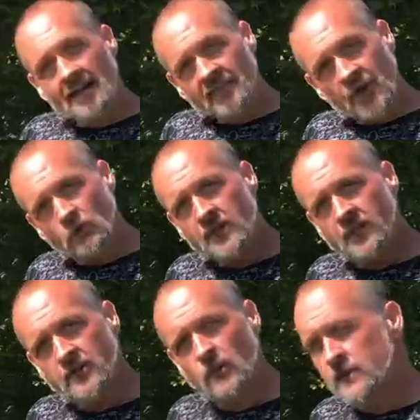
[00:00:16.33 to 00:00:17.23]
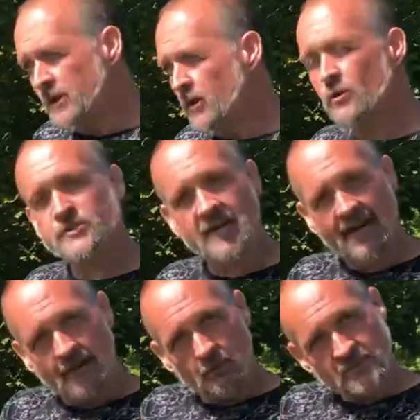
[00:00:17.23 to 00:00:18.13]
The Only the Lonely
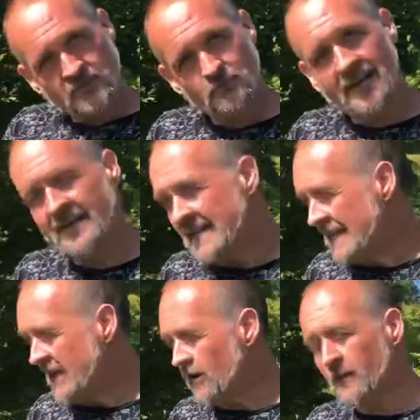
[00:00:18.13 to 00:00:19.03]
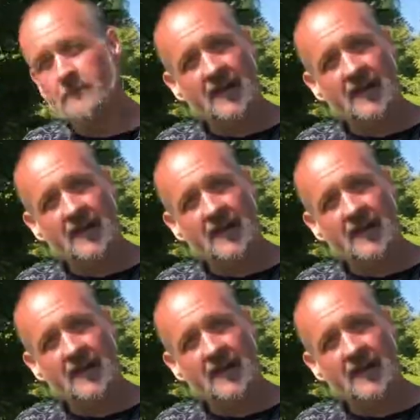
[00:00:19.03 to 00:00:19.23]
Nicotiana, which is right in here,